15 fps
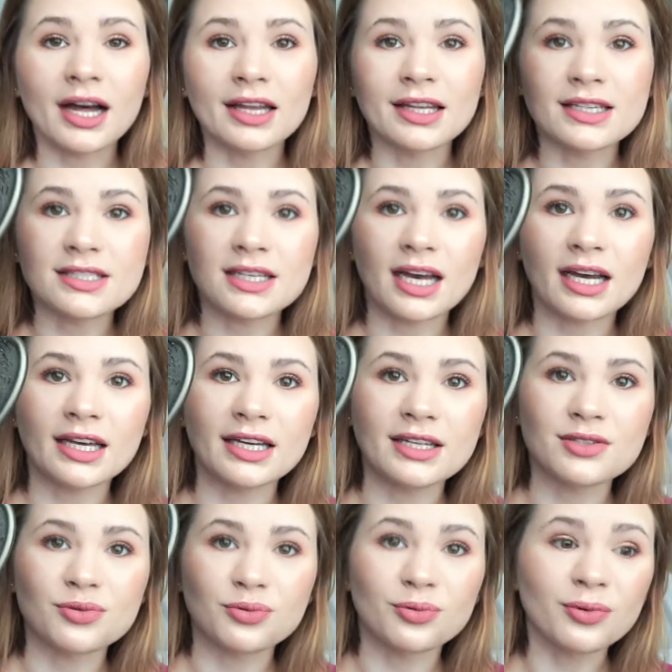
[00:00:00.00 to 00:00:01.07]
This guy
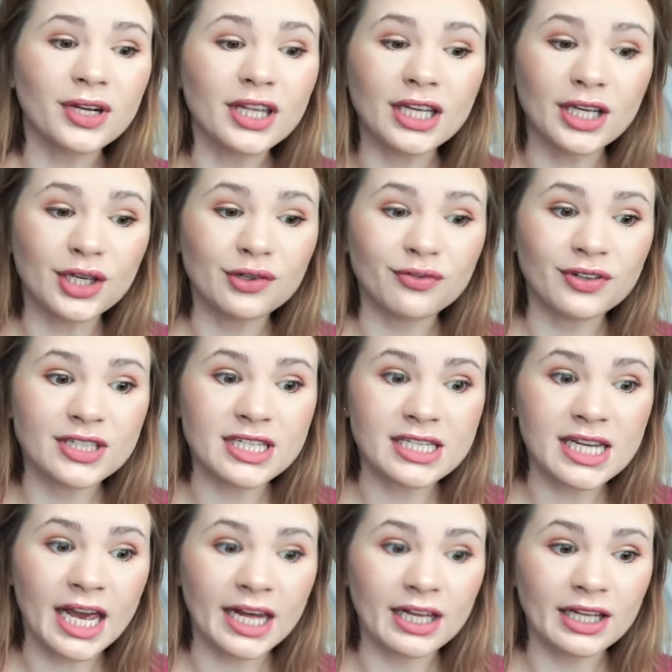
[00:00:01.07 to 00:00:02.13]
is really good for
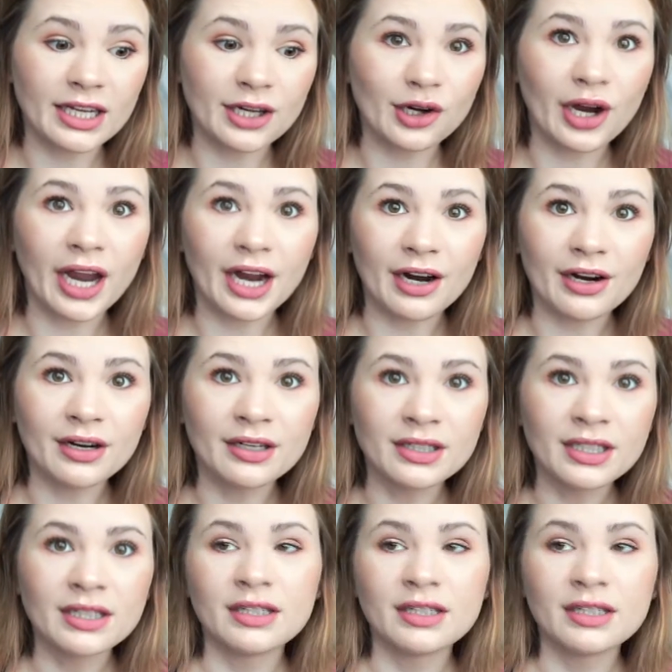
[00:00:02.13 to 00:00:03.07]
detangling your hair,